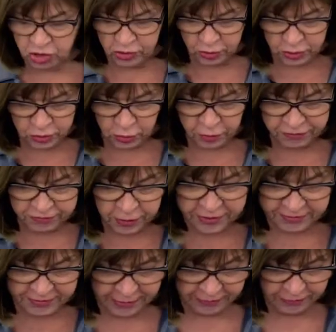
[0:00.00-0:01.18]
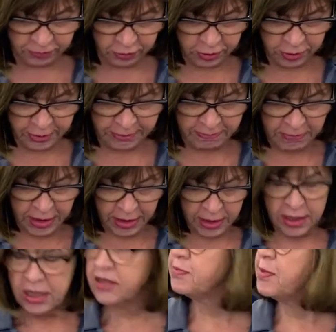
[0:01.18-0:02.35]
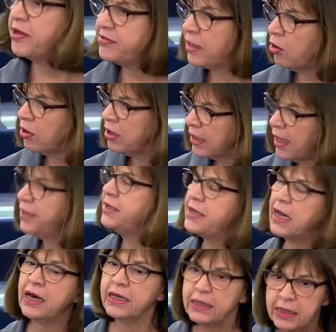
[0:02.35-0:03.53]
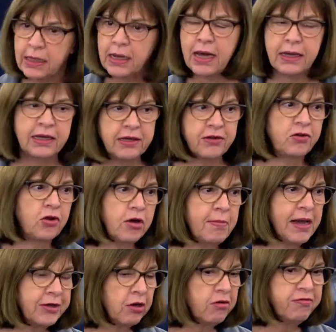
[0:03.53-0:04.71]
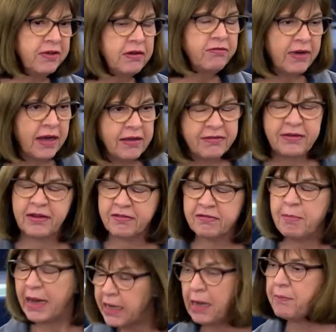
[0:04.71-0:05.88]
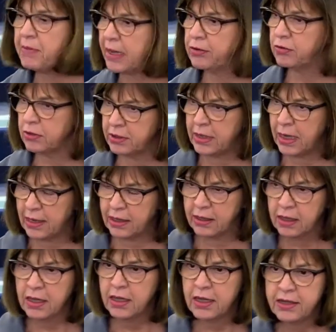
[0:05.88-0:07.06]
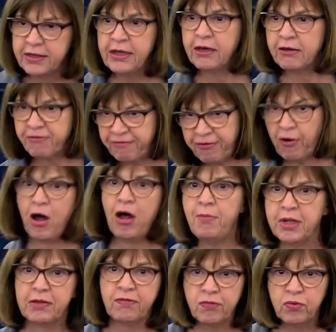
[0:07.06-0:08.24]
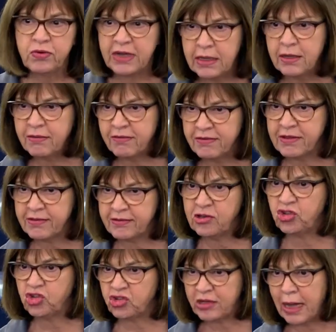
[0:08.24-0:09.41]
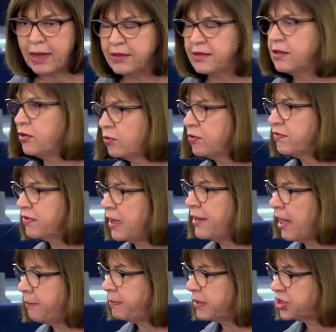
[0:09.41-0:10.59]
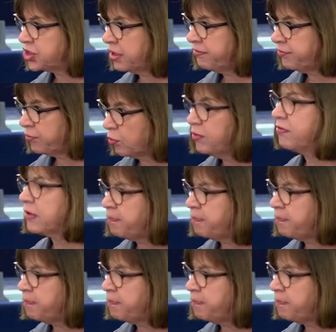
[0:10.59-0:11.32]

could hope for for continued peace and stability within the E U. And after you've spoken, I'd like to say that in my opinion, the reforms